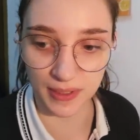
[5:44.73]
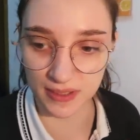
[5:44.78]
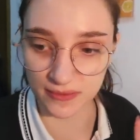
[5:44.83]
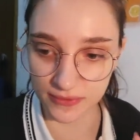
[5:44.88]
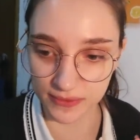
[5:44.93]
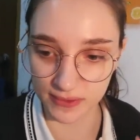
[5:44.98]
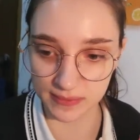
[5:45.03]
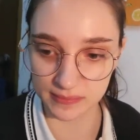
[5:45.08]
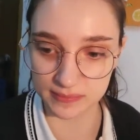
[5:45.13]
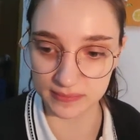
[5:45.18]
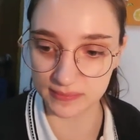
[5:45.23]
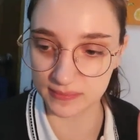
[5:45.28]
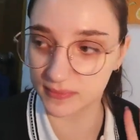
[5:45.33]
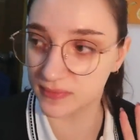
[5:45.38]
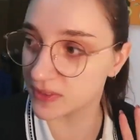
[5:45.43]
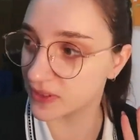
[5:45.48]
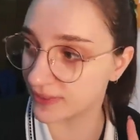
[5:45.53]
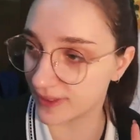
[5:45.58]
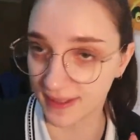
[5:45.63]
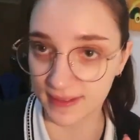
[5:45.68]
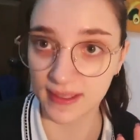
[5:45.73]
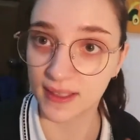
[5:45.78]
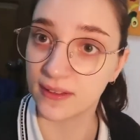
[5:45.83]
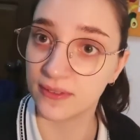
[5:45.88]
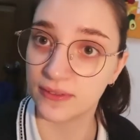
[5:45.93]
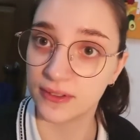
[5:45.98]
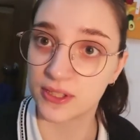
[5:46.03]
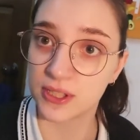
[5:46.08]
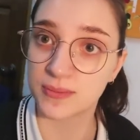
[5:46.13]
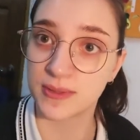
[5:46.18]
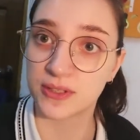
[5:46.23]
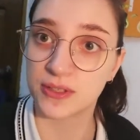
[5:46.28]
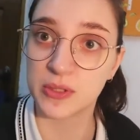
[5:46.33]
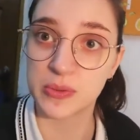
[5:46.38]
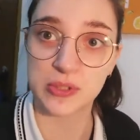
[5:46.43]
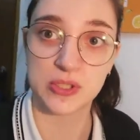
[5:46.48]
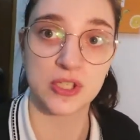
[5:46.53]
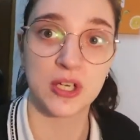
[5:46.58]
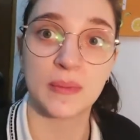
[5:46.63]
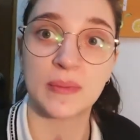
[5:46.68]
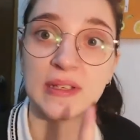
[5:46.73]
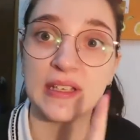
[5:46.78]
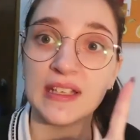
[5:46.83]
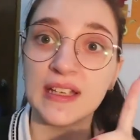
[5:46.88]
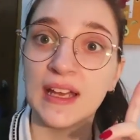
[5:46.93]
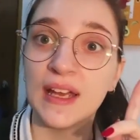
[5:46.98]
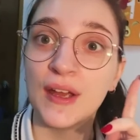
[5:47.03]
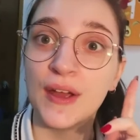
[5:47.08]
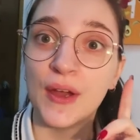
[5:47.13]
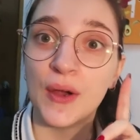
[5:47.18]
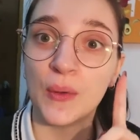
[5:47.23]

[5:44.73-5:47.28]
apart from the fact that I finished my Christmas shopping,